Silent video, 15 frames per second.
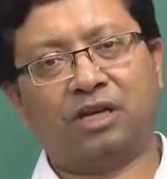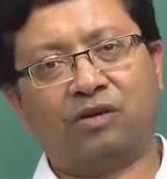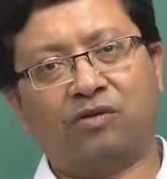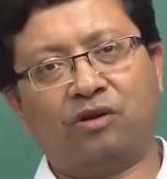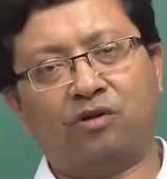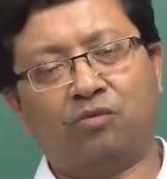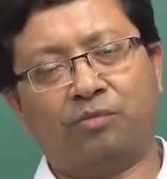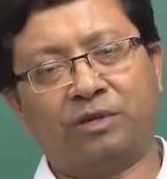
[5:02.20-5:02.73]
you
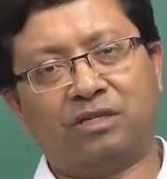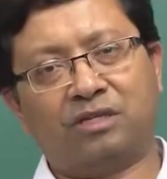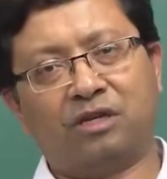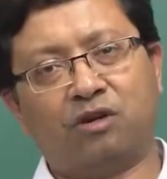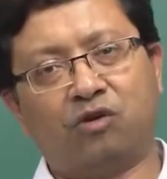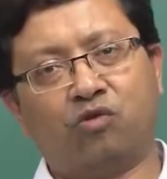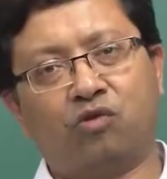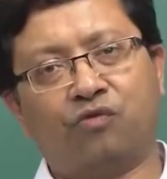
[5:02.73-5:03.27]
will
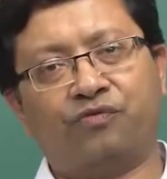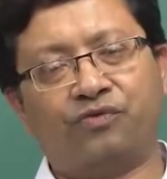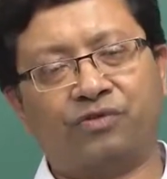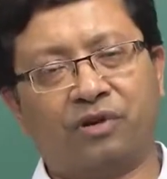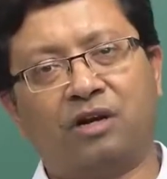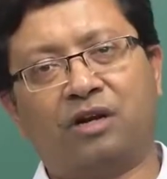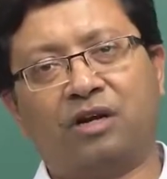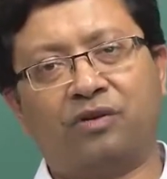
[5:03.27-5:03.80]
basically go
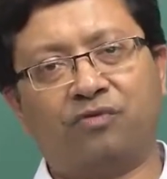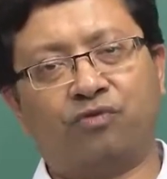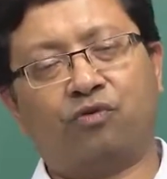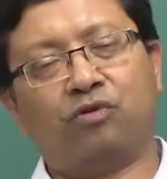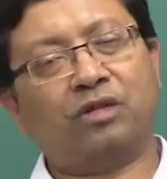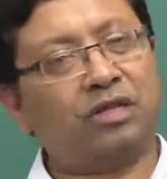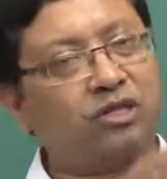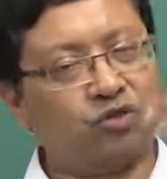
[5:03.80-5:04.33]
third and
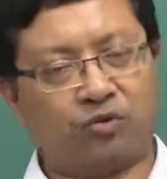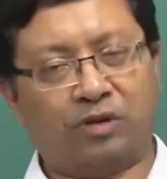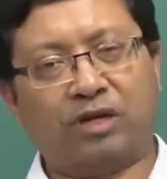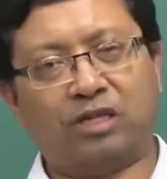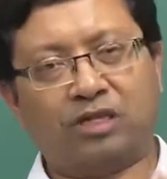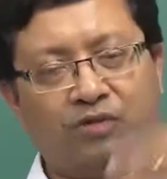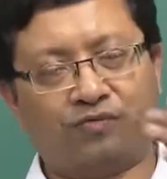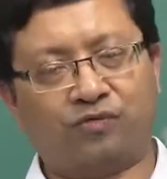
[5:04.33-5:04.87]
fourth and so on
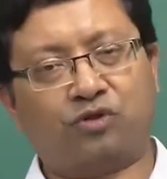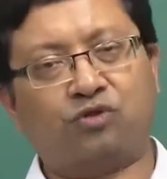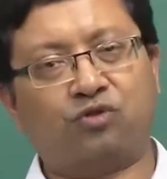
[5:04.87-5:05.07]
and so forth.